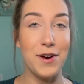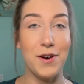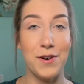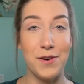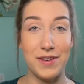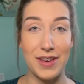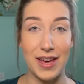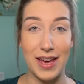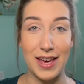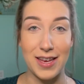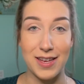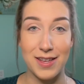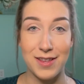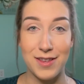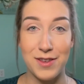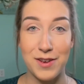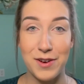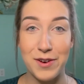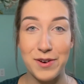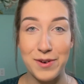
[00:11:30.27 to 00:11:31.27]
Okay,
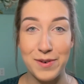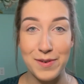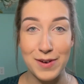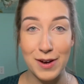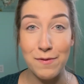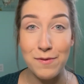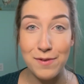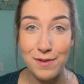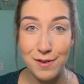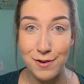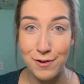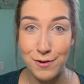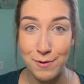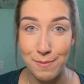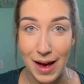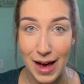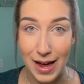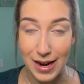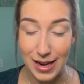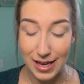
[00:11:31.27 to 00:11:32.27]
so enough of the
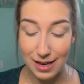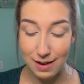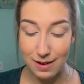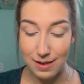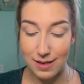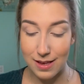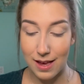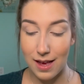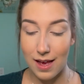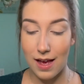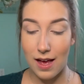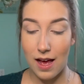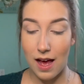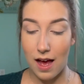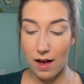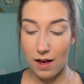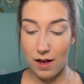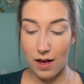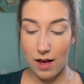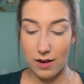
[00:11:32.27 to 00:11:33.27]
dramatics.
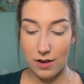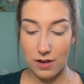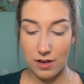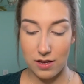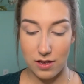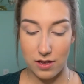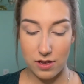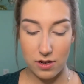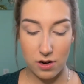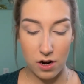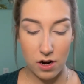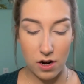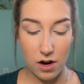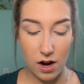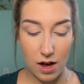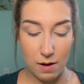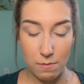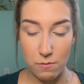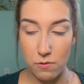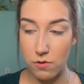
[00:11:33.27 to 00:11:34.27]
To start,
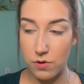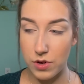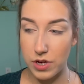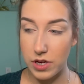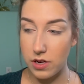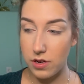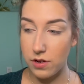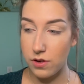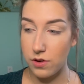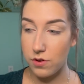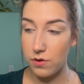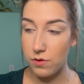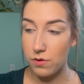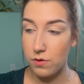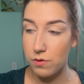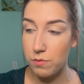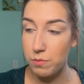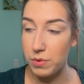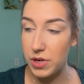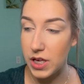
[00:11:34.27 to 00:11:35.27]
I'm going
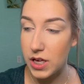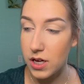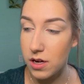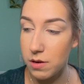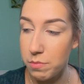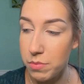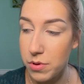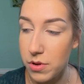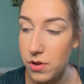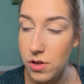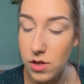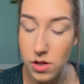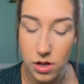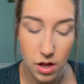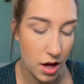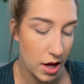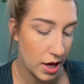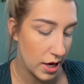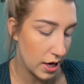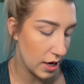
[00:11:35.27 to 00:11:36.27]
to be
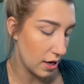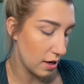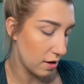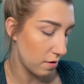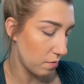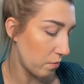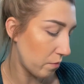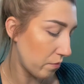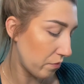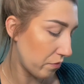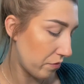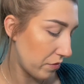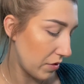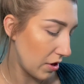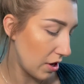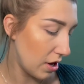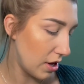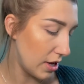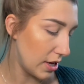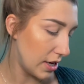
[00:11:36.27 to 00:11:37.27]
applying
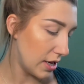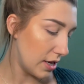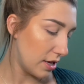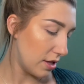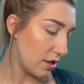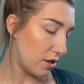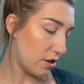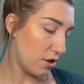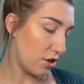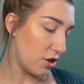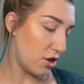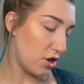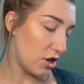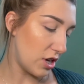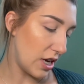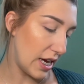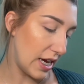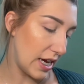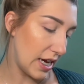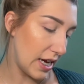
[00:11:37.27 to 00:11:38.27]
the
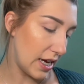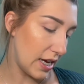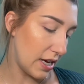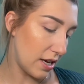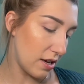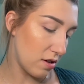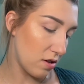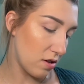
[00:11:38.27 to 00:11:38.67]
shade